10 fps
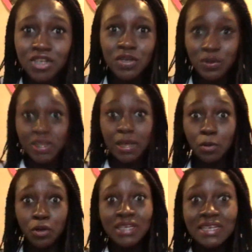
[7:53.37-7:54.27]
so they
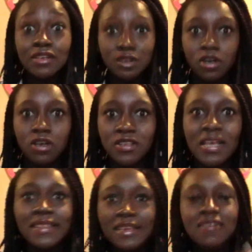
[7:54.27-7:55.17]
were near us,
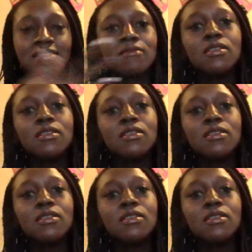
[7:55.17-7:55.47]
and they